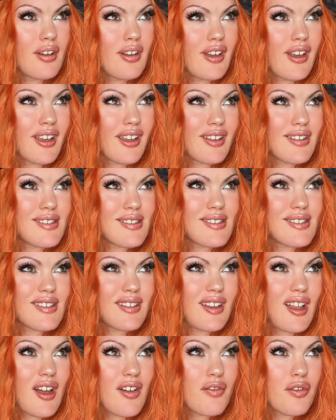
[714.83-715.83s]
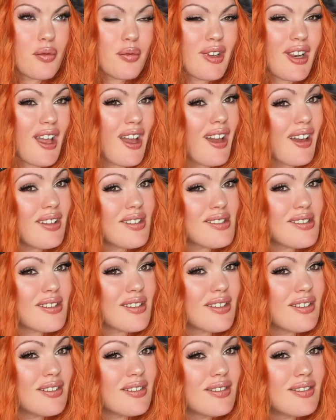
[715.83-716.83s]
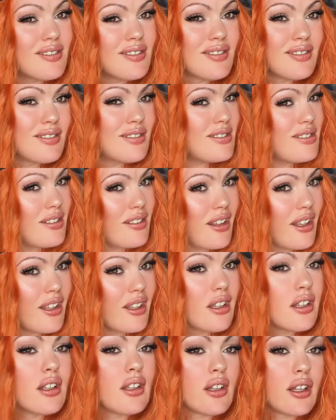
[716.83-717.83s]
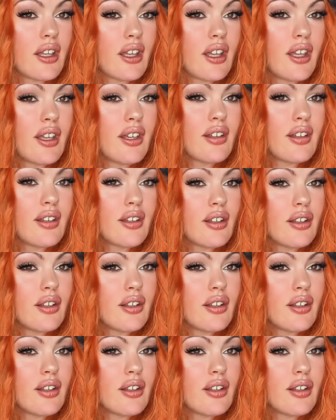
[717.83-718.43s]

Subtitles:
I guess it's a lot for me to ask to like clingy.